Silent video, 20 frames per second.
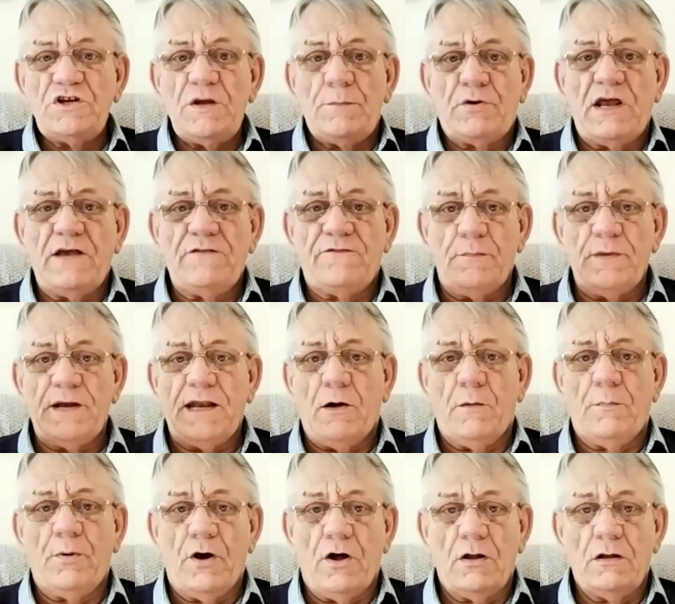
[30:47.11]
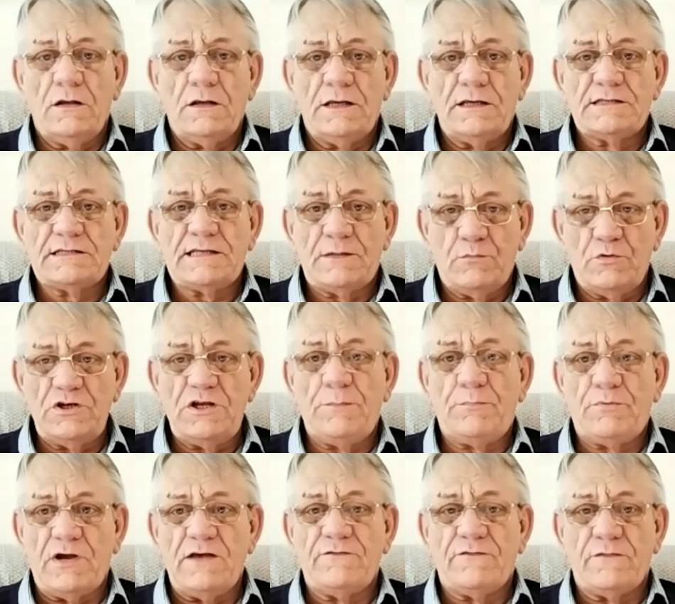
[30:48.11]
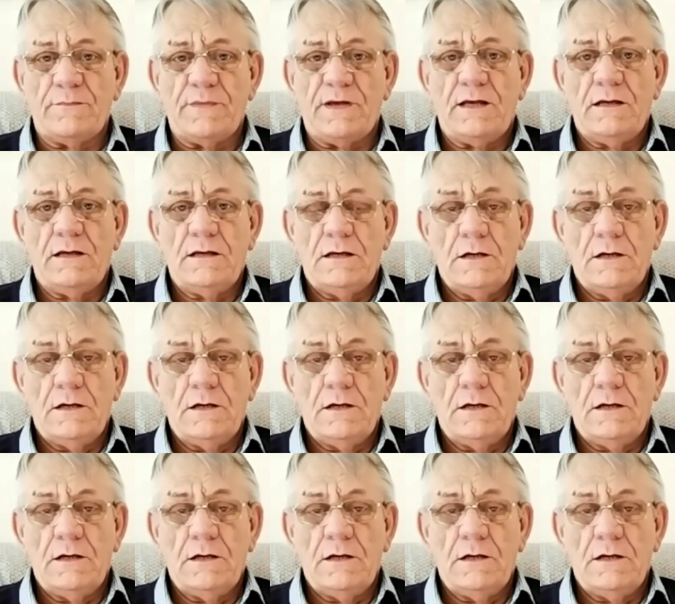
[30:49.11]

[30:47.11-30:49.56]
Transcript: you pray for me now, Paul?" He said, "Would you pray for me?"